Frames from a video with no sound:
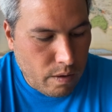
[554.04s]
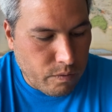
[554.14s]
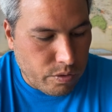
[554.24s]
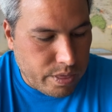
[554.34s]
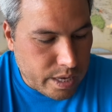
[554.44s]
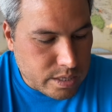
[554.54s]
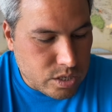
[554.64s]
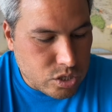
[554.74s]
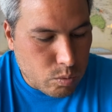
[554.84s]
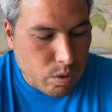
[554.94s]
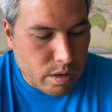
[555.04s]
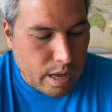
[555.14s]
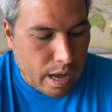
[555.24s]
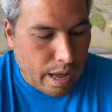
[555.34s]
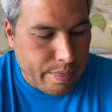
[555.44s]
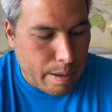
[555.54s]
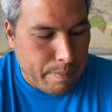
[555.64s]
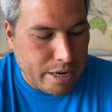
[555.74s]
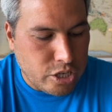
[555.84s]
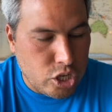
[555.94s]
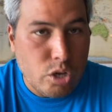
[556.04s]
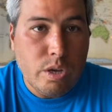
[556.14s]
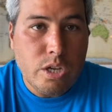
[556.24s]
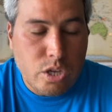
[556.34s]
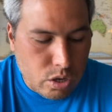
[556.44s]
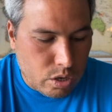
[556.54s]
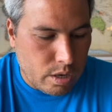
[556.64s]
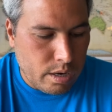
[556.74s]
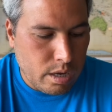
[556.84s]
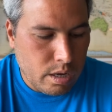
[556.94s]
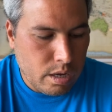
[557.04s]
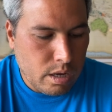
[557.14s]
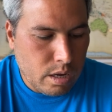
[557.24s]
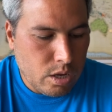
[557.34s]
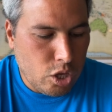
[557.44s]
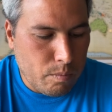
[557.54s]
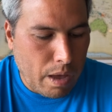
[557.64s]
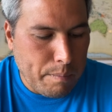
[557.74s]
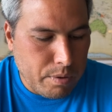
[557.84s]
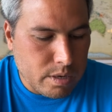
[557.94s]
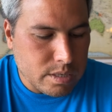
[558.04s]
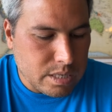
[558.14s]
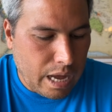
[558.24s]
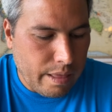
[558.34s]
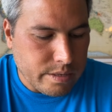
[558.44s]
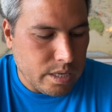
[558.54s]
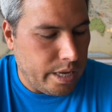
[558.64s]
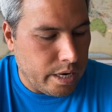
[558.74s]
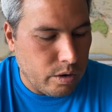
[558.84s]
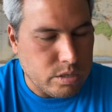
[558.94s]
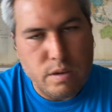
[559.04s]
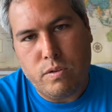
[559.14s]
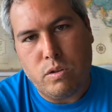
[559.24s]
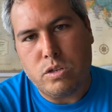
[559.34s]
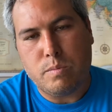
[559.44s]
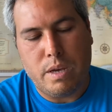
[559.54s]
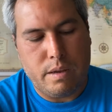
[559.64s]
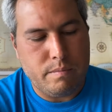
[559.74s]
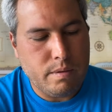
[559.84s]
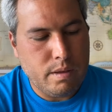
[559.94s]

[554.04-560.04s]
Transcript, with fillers: For this is the will of God, that by doing good you may put to silence the ignorance of foolish men.